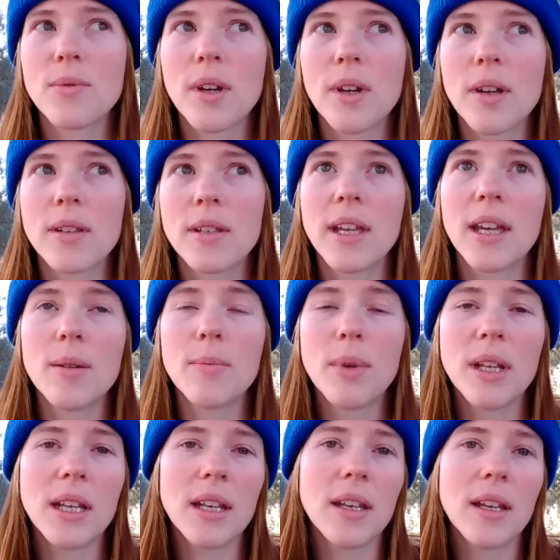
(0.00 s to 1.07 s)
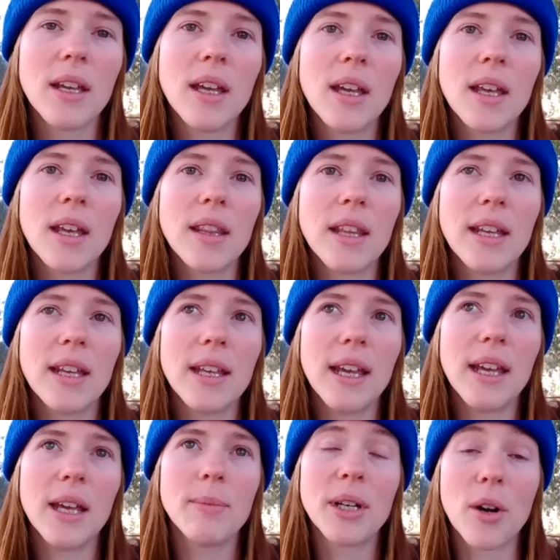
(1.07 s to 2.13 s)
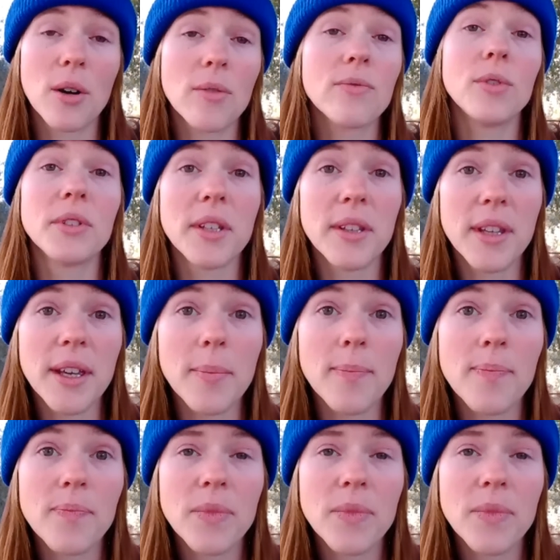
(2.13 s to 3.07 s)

that they had been in that it had been hurtful to them.